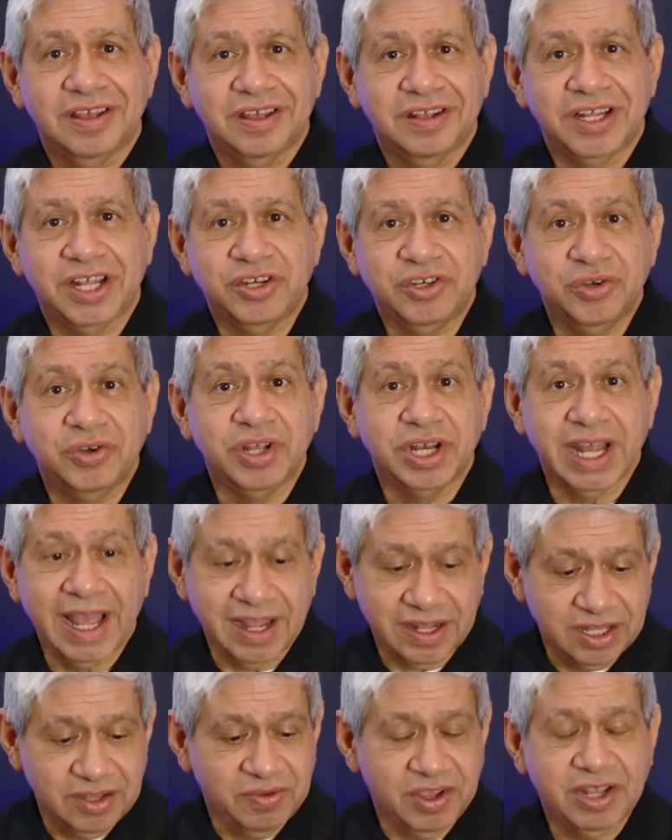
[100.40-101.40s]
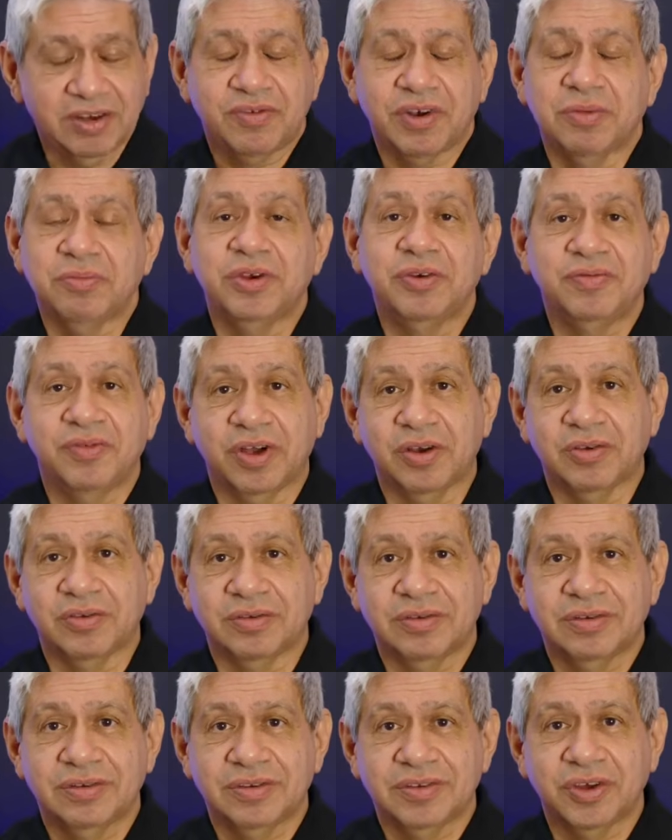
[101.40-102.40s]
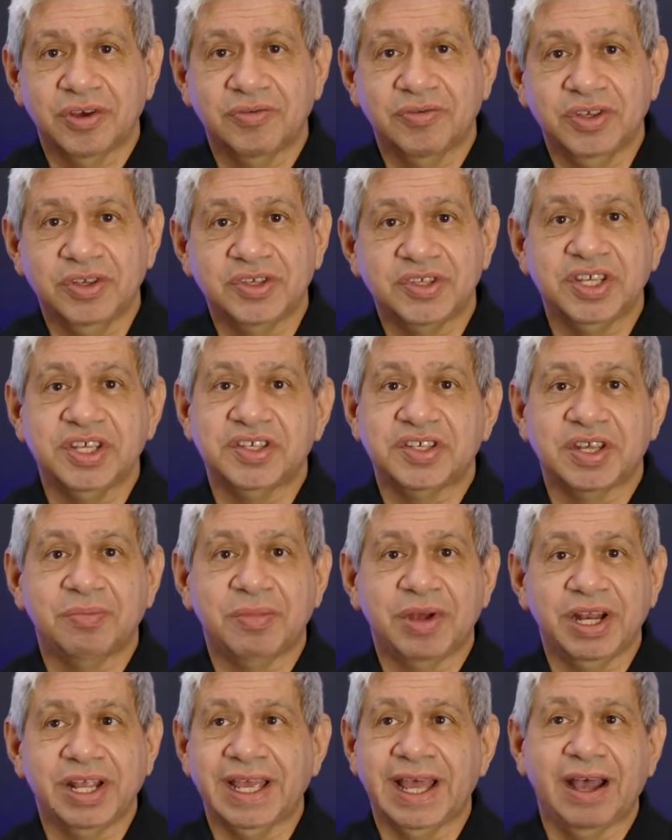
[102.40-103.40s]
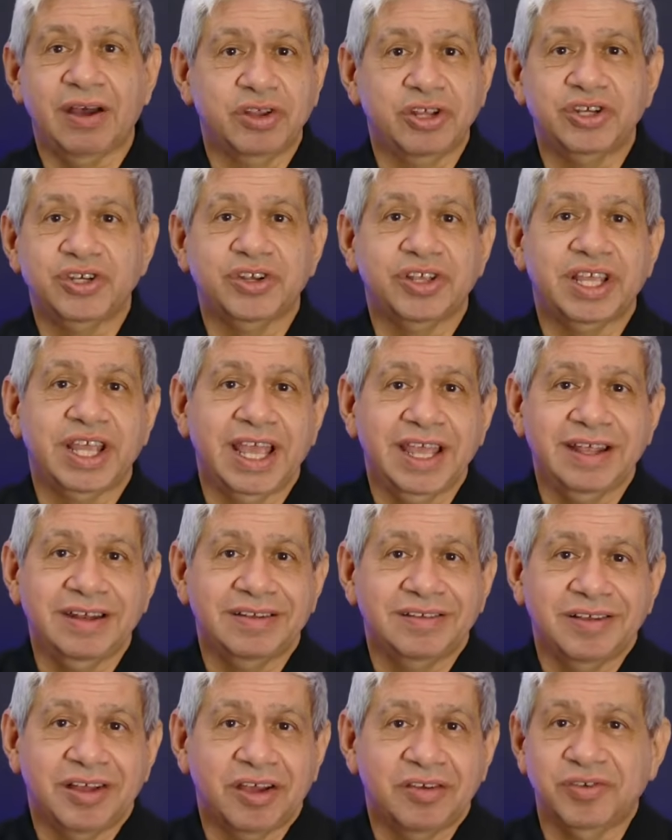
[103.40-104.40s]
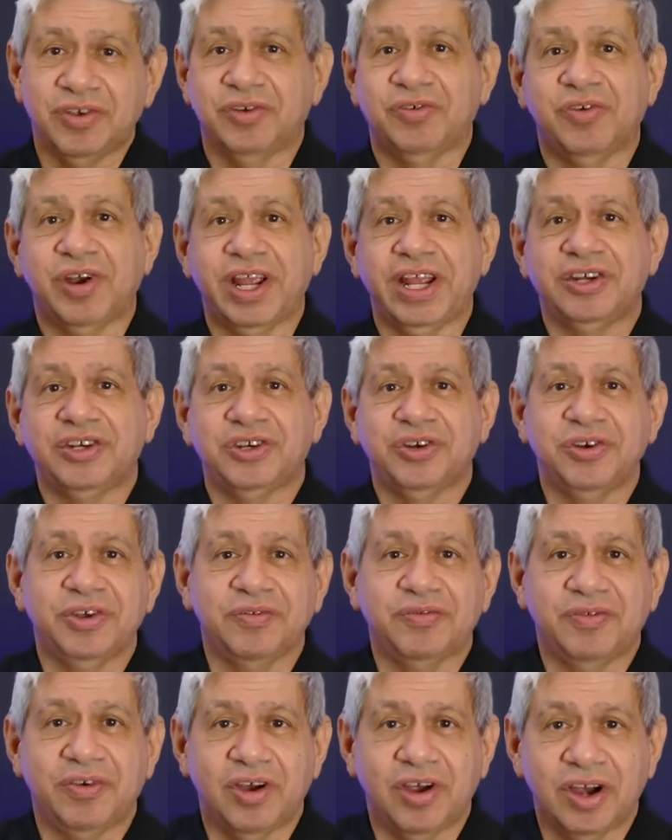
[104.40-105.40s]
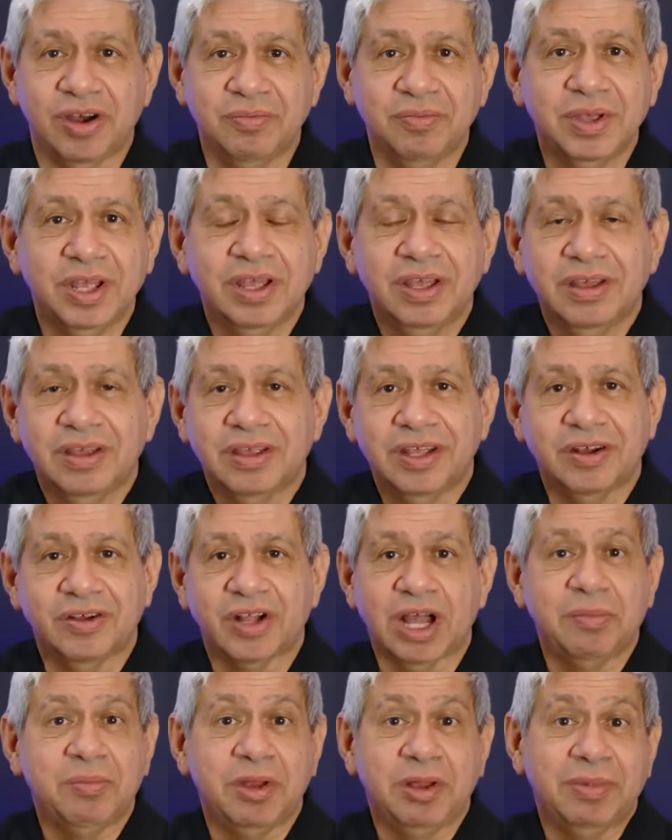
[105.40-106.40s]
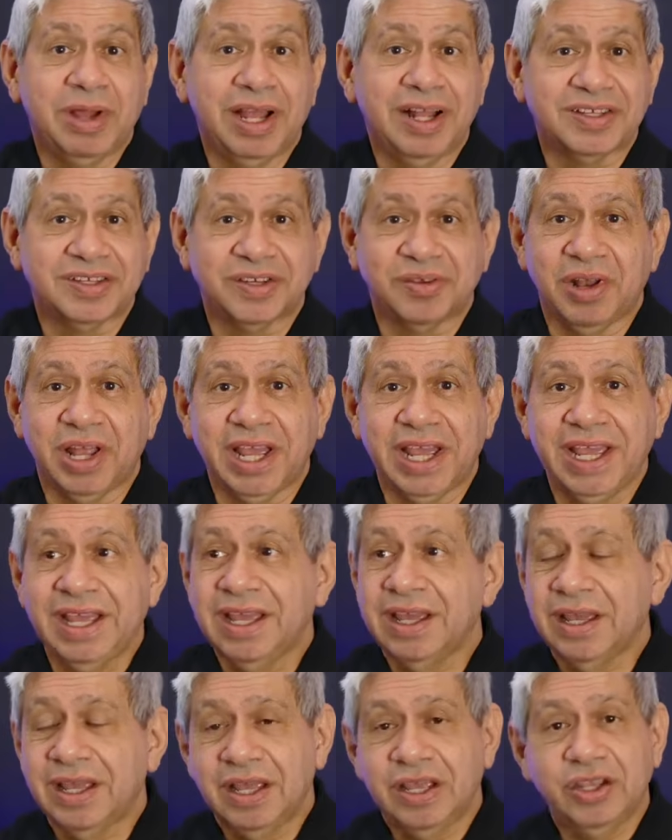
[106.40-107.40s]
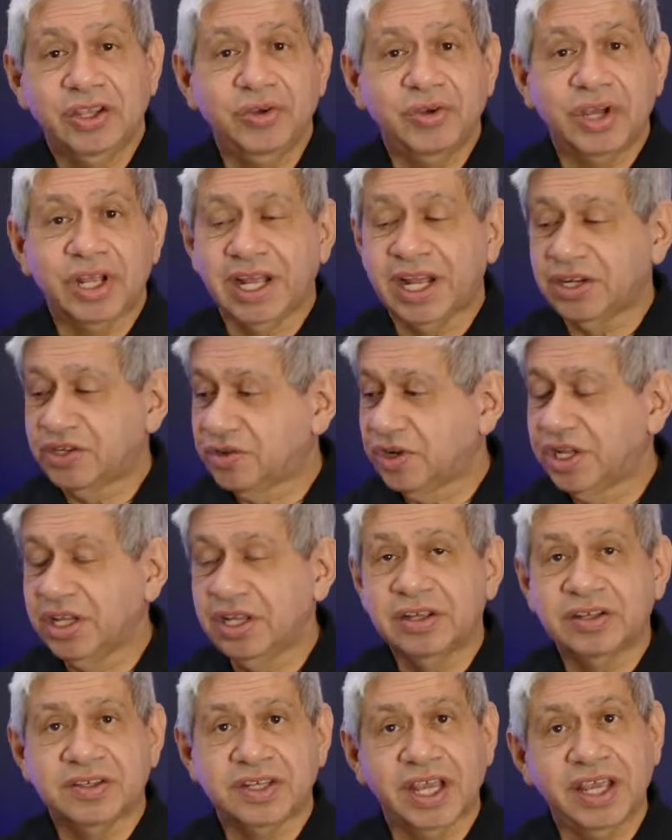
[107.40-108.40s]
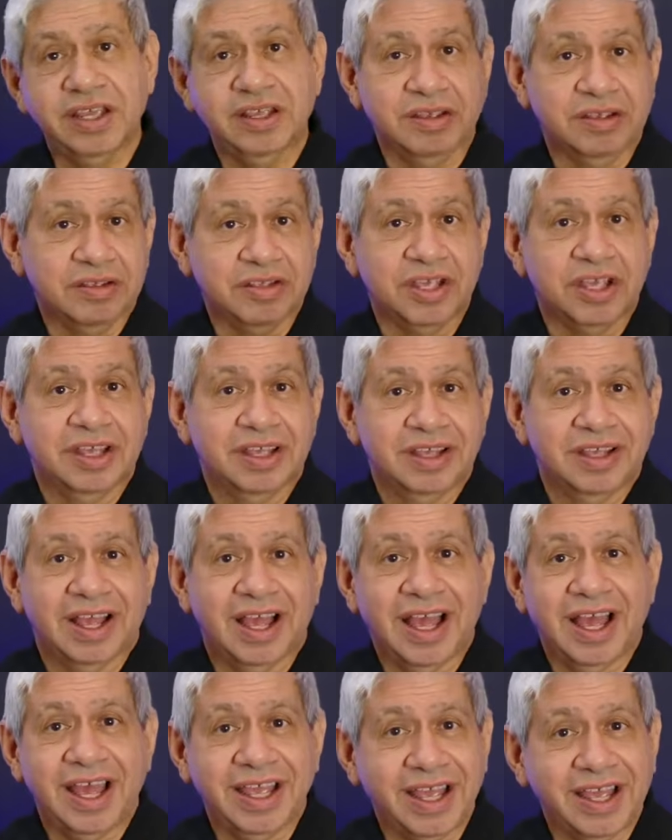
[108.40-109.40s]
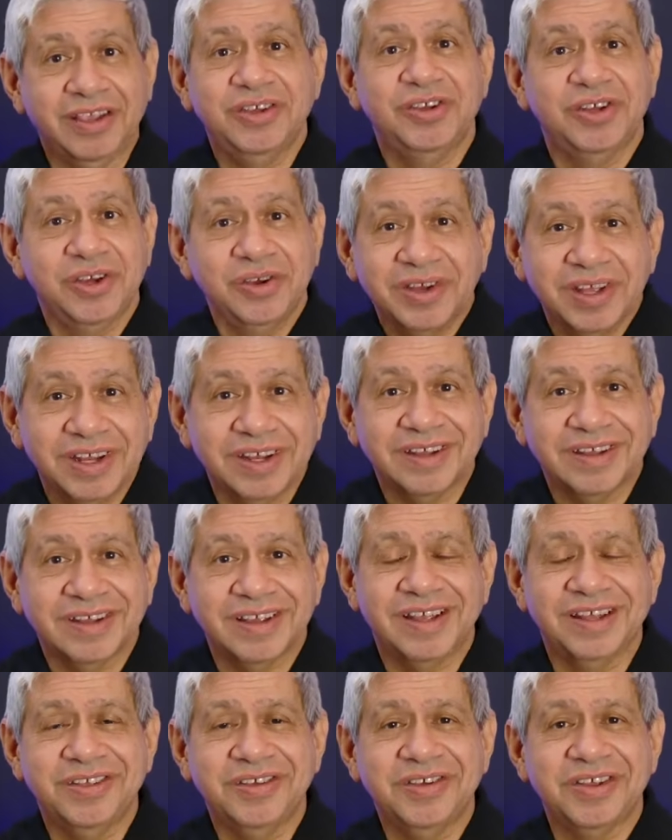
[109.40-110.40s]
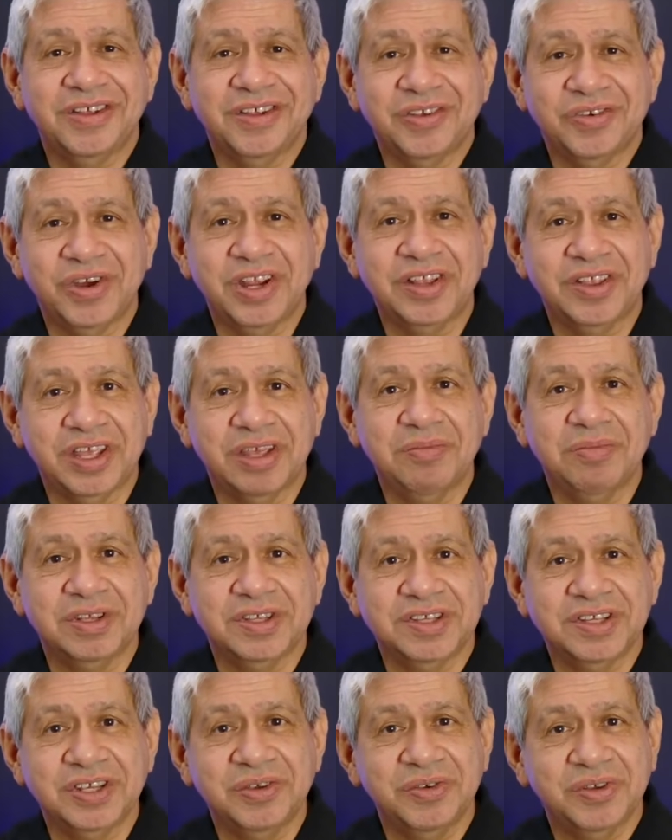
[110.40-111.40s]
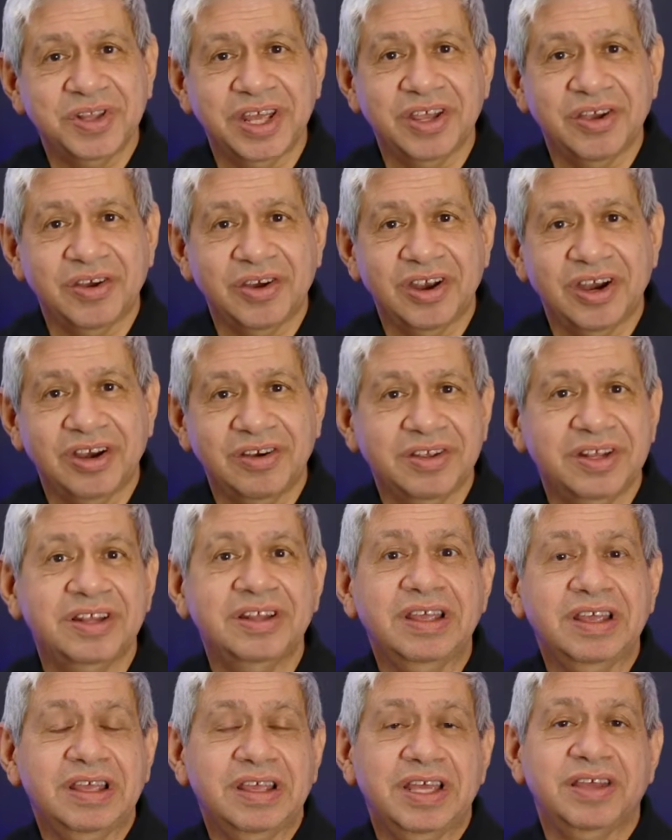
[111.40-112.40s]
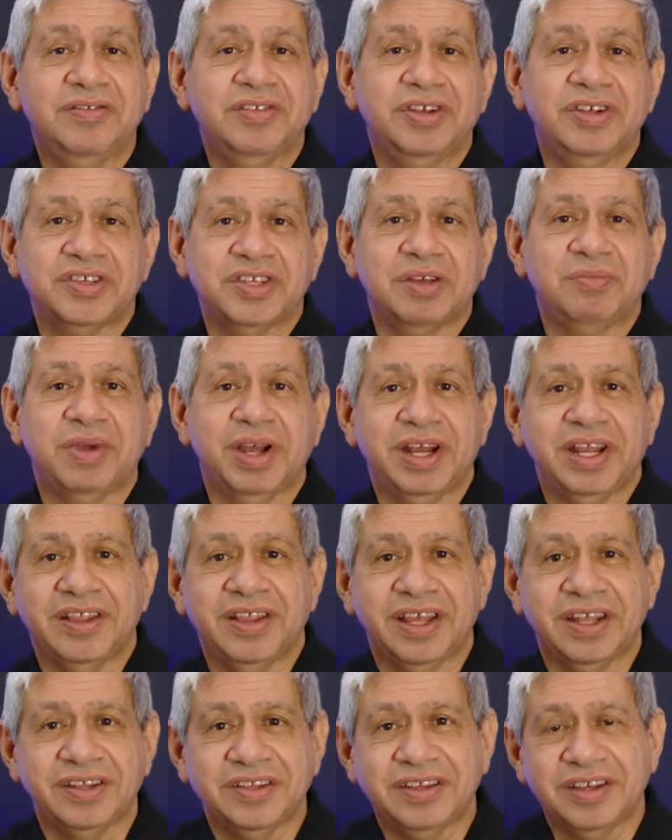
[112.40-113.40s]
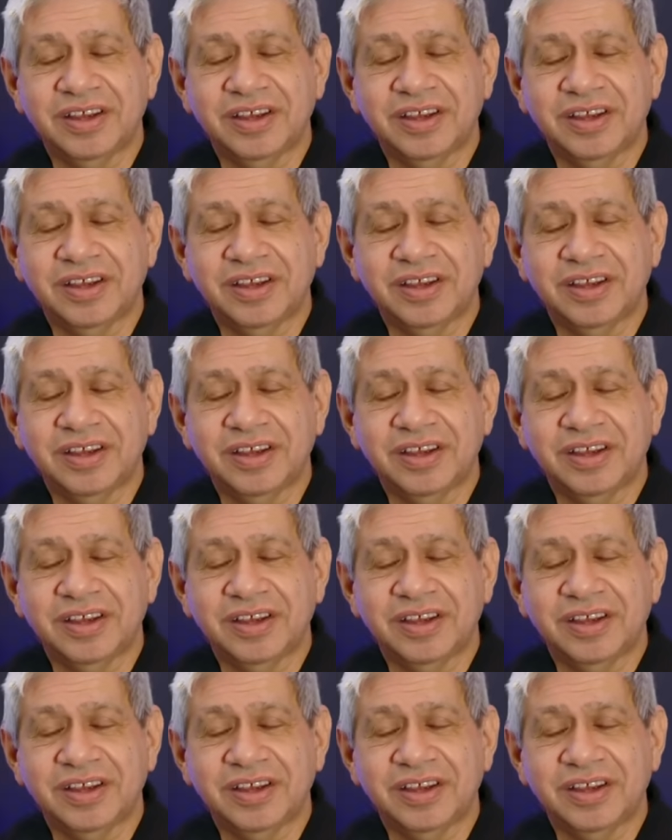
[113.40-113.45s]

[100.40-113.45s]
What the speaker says: that you can activate from your phone. So if you see somebody out at your gate of your ranch or your farm, a couple of miles away, you can actually say, "Hi, how you doing?" And you can greet them and see who they are, and if there's somebody that